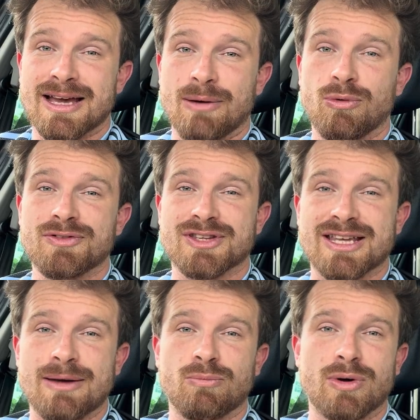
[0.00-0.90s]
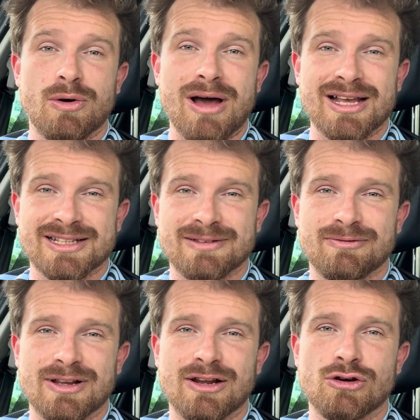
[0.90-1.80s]
And once again, will Aston
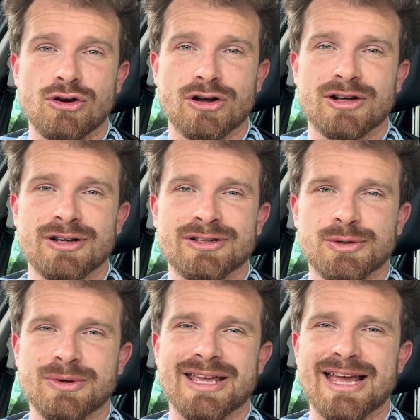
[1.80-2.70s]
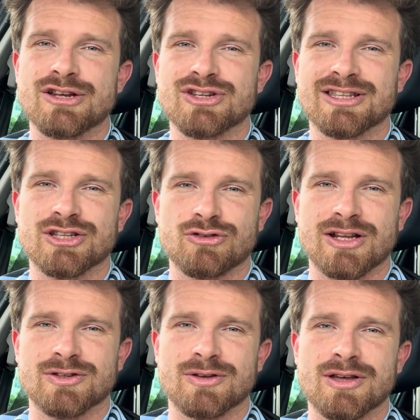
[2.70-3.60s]
Villa look to engage in this
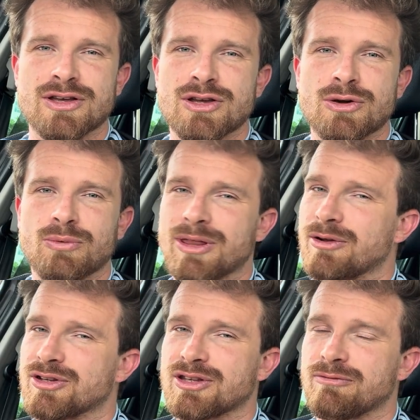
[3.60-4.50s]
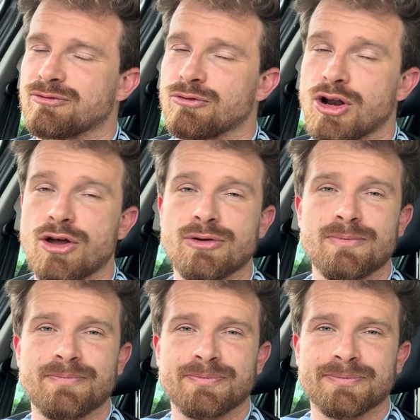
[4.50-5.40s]
transfer? Whether it's a loan
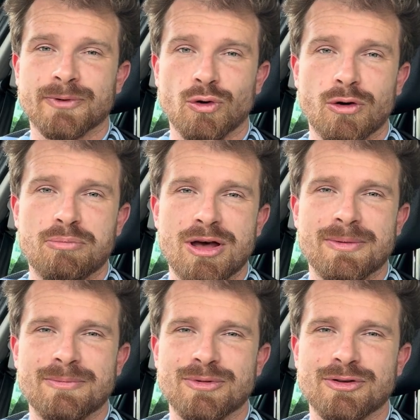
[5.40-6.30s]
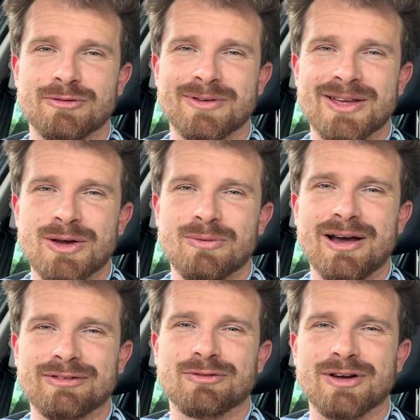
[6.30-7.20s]
or a permanent move, we'll
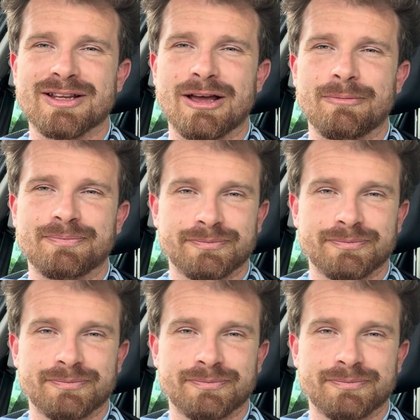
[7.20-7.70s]
have to find out.